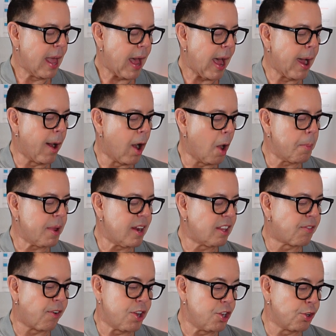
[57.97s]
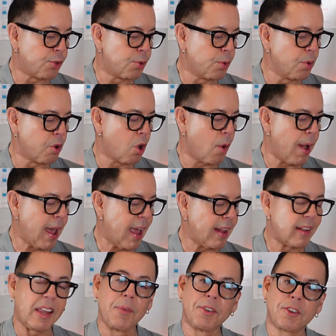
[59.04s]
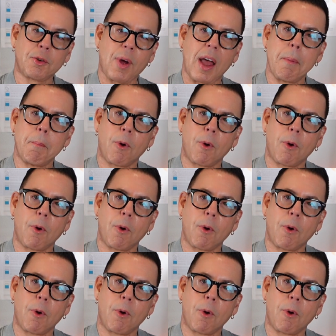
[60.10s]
I hope it is for you too. Go ahead, give us a try,